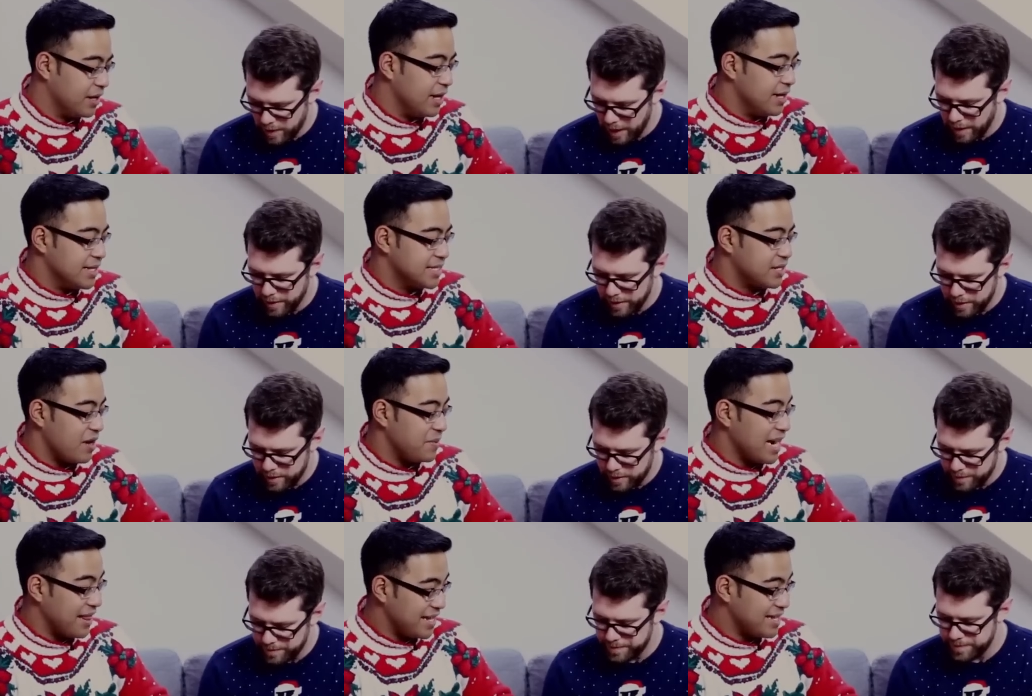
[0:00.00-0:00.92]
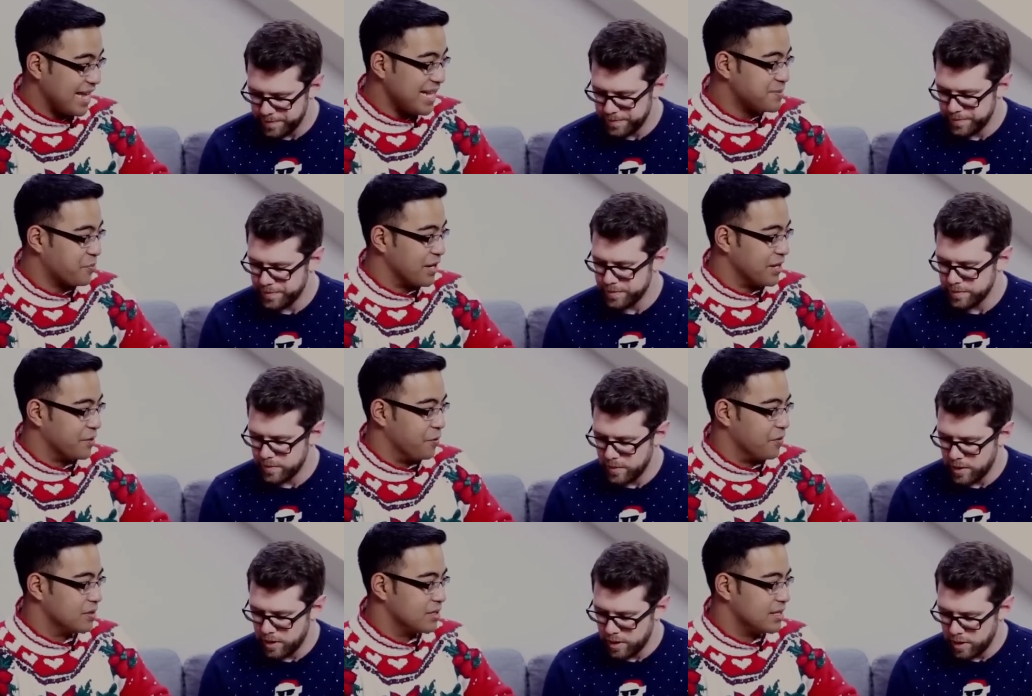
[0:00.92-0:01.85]
Speaker 1: Yeah. So I mean, I think that's pretty
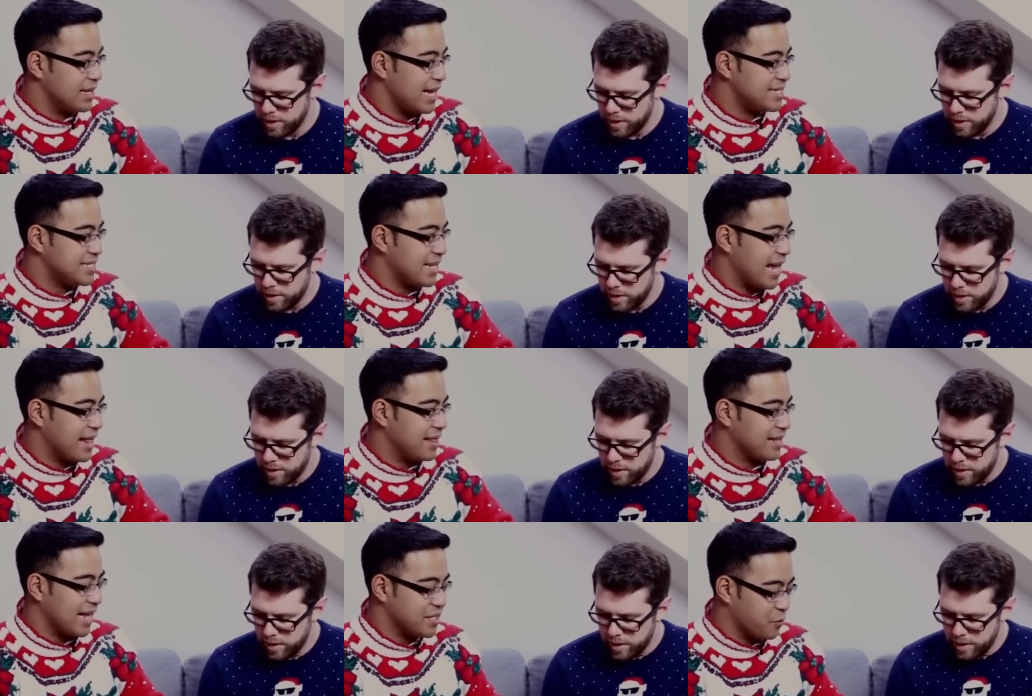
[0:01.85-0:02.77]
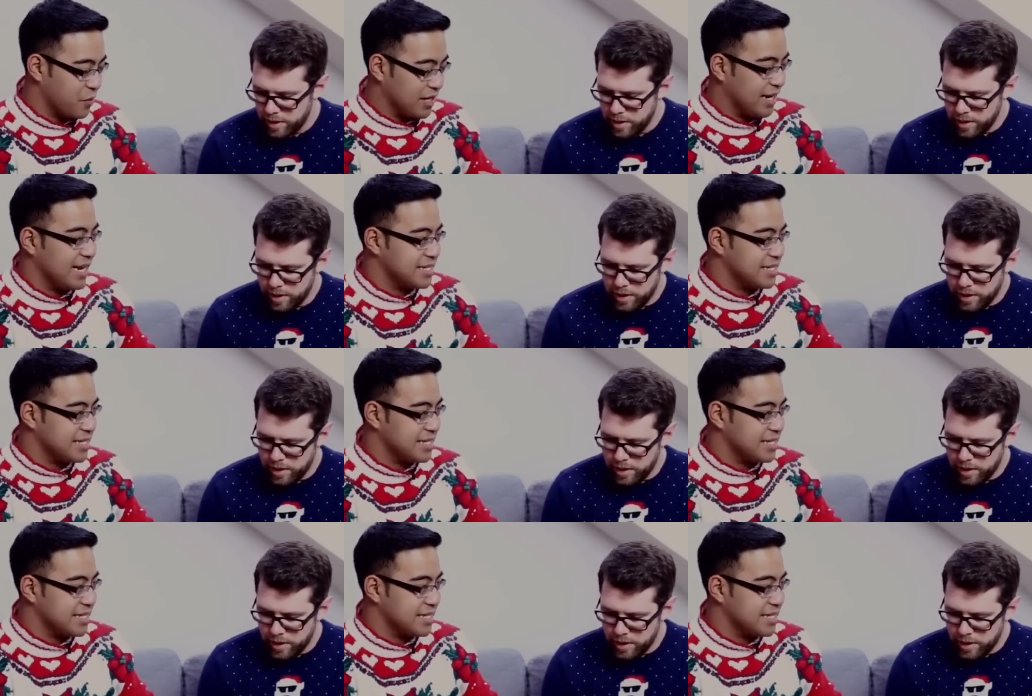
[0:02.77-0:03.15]
cool. That's I think that's one of the